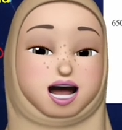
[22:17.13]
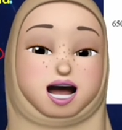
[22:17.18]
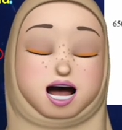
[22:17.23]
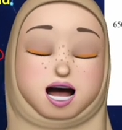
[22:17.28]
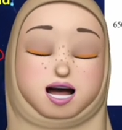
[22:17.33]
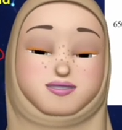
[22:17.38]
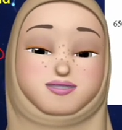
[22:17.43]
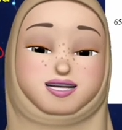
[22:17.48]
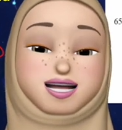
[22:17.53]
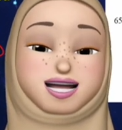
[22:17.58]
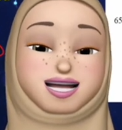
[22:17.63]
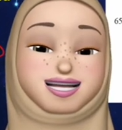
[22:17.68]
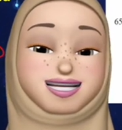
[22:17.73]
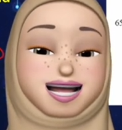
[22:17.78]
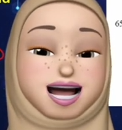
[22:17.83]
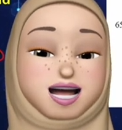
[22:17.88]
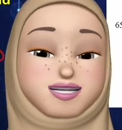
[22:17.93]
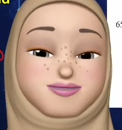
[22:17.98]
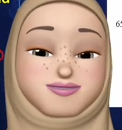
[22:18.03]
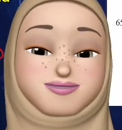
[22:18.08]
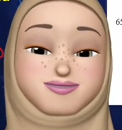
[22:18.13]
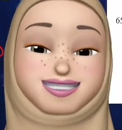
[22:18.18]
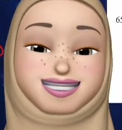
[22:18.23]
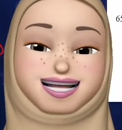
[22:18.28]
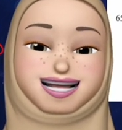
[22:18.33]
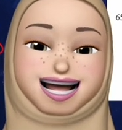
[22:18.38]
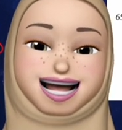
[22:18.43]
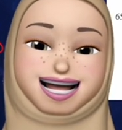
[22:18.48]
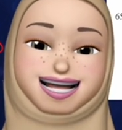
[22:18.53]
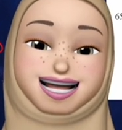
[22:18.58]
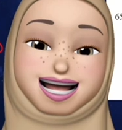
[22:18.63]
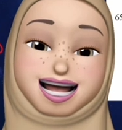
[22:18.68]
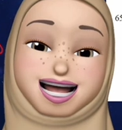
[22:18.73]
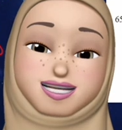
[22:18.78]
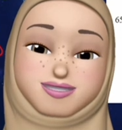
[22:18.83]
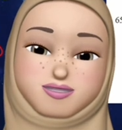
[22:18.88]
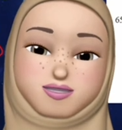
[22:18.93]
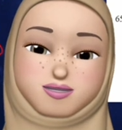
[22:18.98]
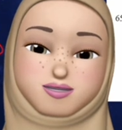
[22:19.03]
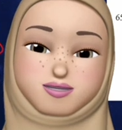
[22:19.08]
we have a graph with an
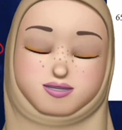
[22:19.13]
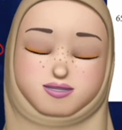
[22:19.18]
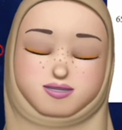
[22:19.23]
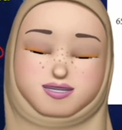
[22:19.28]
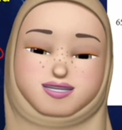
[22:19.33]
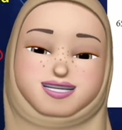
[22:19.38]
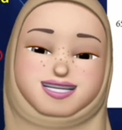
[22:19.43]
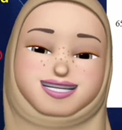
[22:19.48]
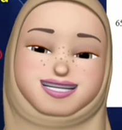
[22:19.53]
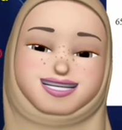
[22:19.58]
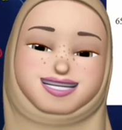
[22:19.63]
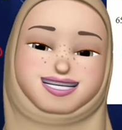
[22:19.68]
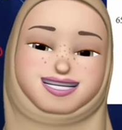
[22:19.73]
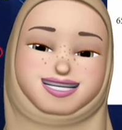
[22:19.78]
arrow